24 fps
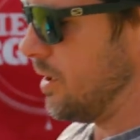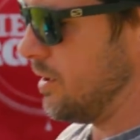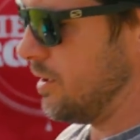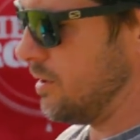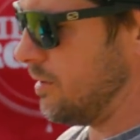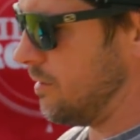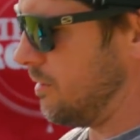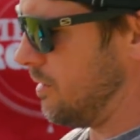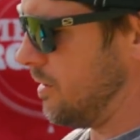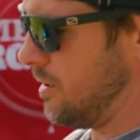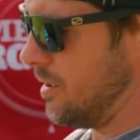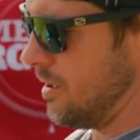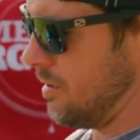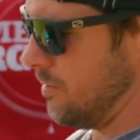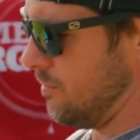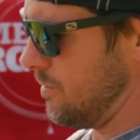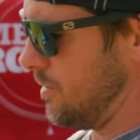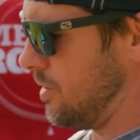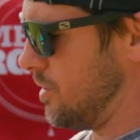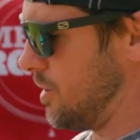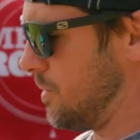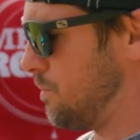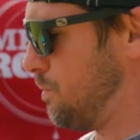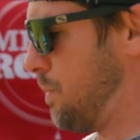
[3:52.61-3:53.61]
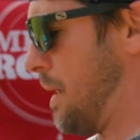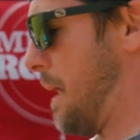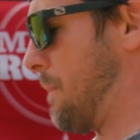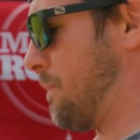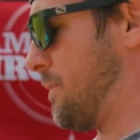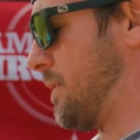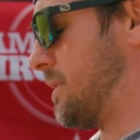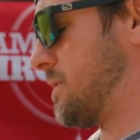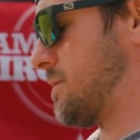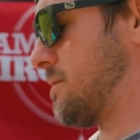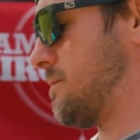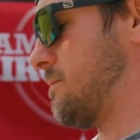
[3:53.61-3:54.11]
then, you know, you just
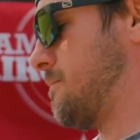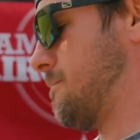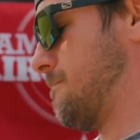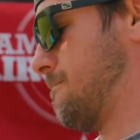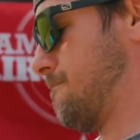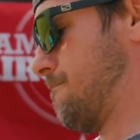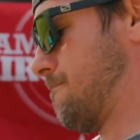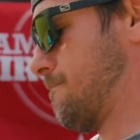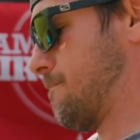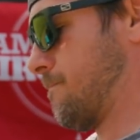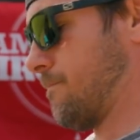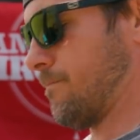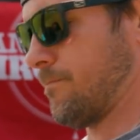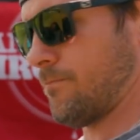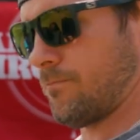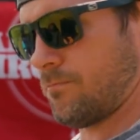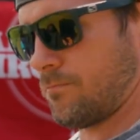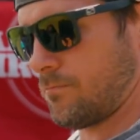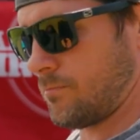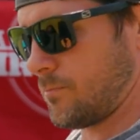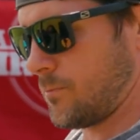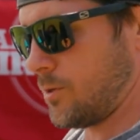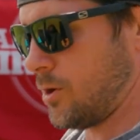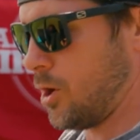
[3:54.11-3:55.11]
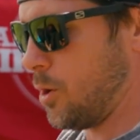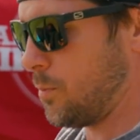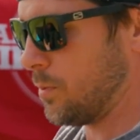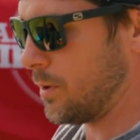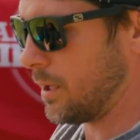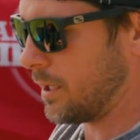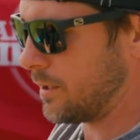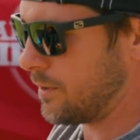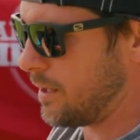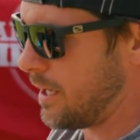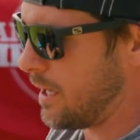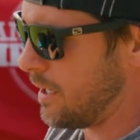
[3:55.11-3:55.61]
pop this open
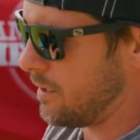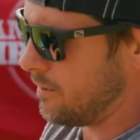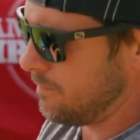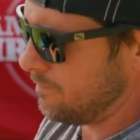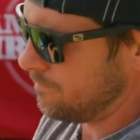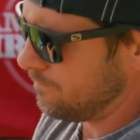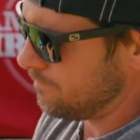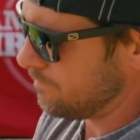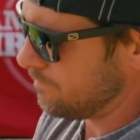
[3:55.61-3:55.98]
like that,